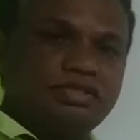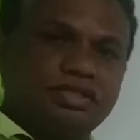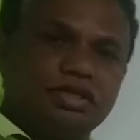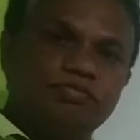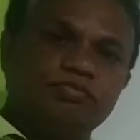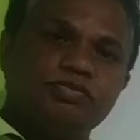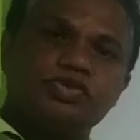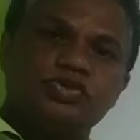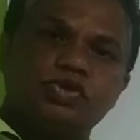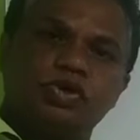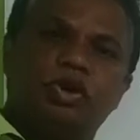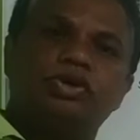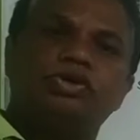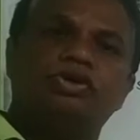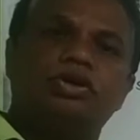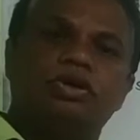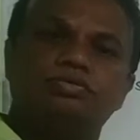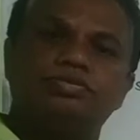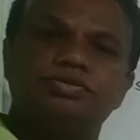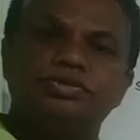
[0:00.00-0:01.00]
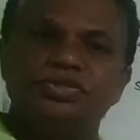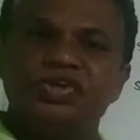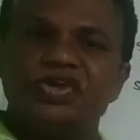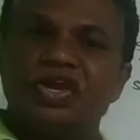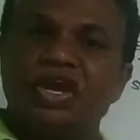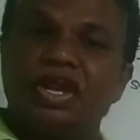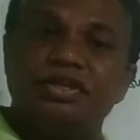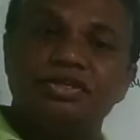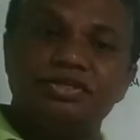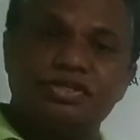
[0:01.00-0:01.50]
some sort of
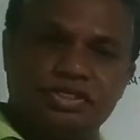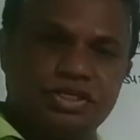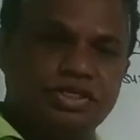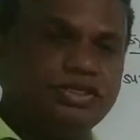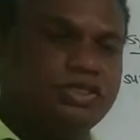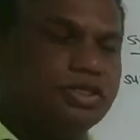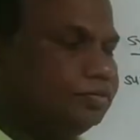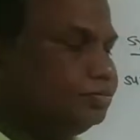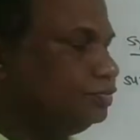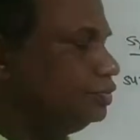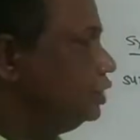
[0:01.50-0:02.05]
exchange of